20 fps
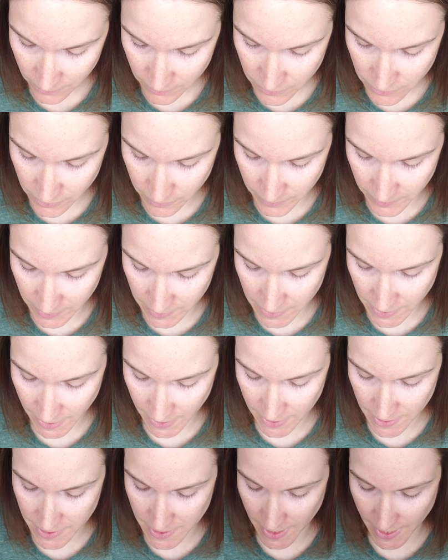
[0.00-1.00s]
So I'm going to
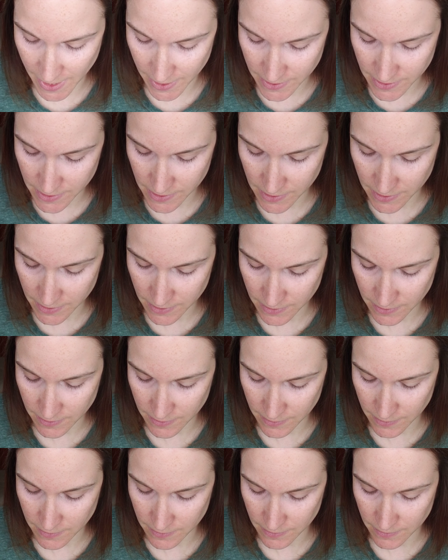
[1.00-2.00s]
take that.
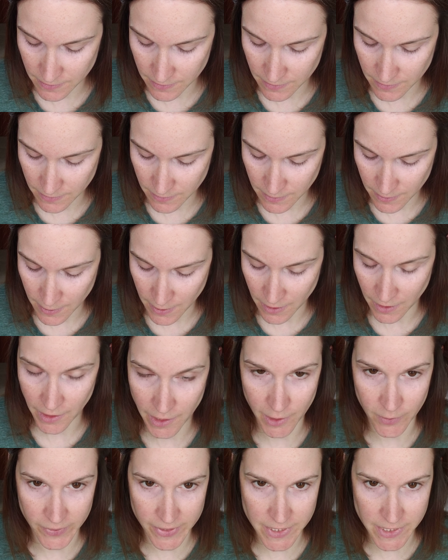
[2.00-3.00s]
I
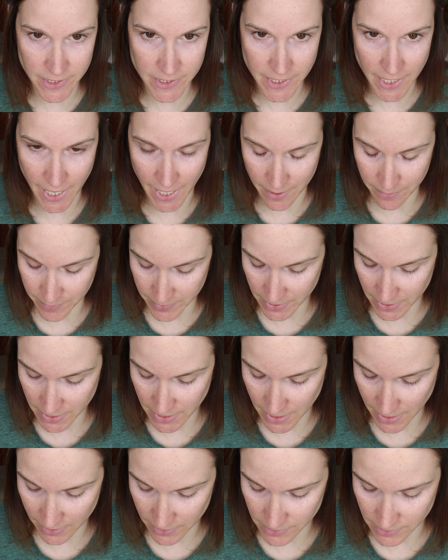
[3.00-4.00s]
always tap
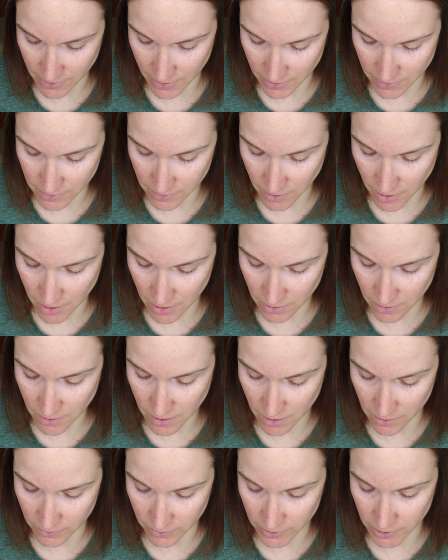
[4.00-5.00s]
any excess
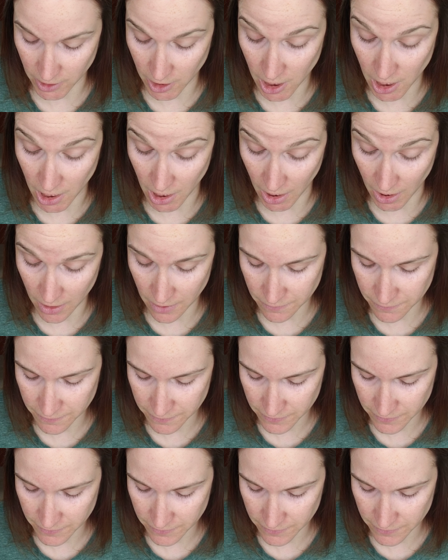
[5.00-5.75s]
color off.